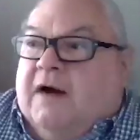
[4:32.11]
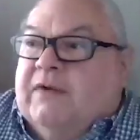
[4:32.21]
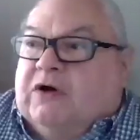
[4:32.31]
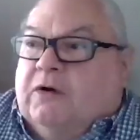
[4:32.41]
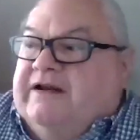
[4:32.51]

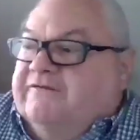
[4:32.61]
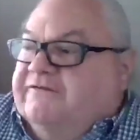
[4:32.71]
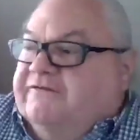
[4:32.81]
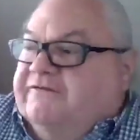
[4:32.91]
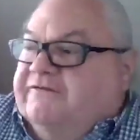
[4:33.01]
a great
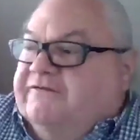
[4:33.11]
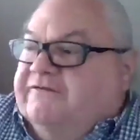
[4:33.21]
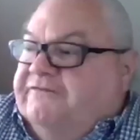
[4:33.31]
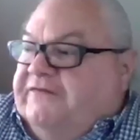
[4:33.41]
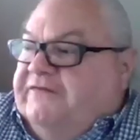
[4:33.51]

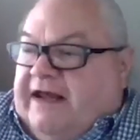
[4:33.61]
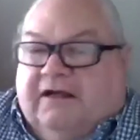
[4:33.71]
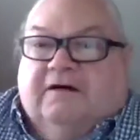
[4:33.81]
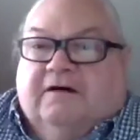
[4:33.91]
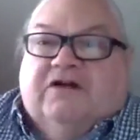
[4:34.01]
fan of
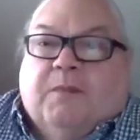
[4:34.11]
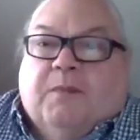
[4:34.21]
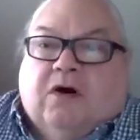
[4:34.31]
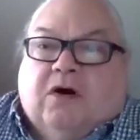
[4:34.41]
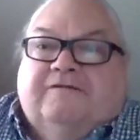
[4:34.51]

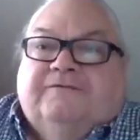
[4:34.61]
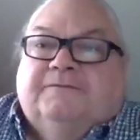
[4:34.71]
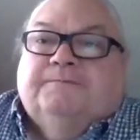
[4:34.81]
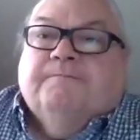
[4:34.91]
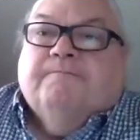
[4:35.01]
Nabokov.
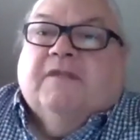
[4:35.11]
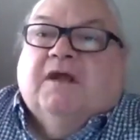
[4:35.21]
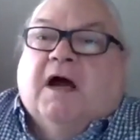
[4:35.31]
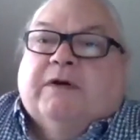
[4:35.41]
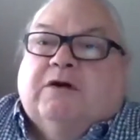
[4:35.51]
I'm
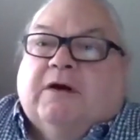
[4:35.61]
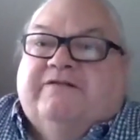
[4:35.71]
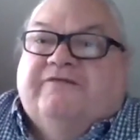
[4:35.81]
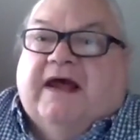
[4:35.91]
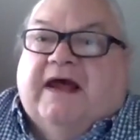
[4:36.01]
a great
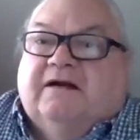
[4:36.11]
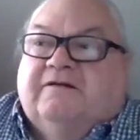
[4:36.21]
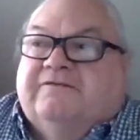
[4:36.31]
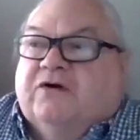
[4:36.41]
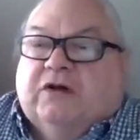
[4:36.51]
fan
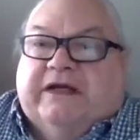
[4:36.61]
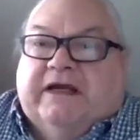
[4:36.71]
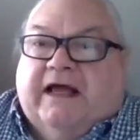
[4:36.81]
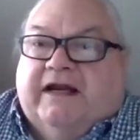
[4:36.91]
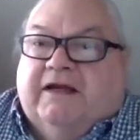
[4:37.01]
of
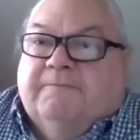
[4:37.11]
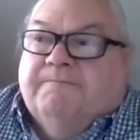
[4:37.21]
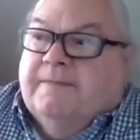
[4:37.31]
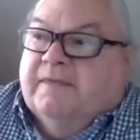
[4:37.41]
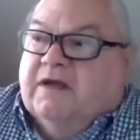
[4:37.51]
Ferlinghetti,
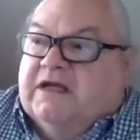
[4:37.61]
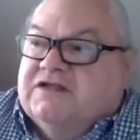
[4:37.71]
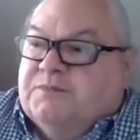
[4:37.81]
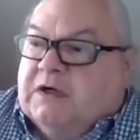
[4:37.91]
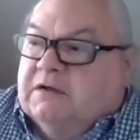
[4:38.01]

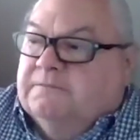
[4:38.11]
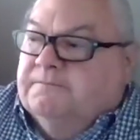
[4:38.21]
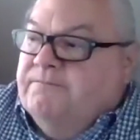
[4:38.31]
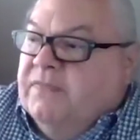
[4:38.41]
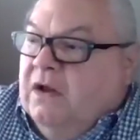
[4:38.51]
Ginsberg,
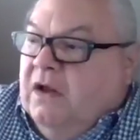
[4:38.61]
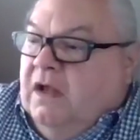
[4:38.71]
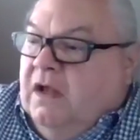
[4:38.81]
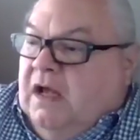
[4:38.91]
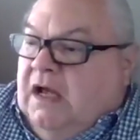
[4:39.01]

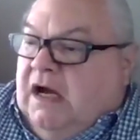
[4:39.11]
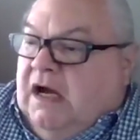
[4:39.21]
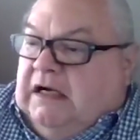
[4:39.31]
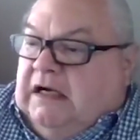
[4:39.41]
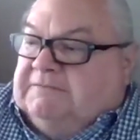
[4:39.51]

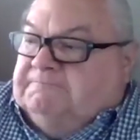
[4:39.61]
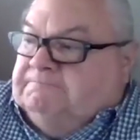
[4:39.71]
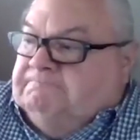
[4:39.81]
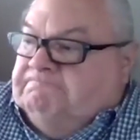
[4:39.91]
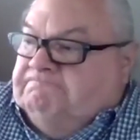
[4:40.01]

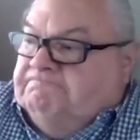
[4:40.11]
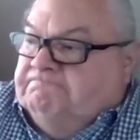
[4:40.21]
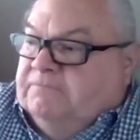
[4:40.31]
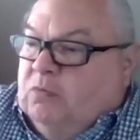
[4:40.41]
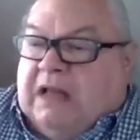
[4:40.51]

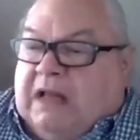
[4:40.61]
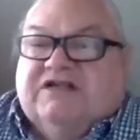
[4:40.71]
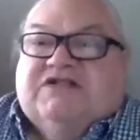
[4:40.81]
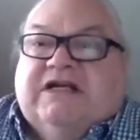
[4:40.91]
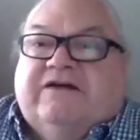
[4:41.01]
Wallace
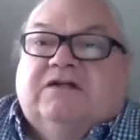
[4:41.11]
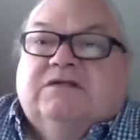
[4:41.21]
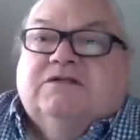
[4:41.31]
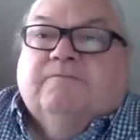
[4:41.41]
Stevens,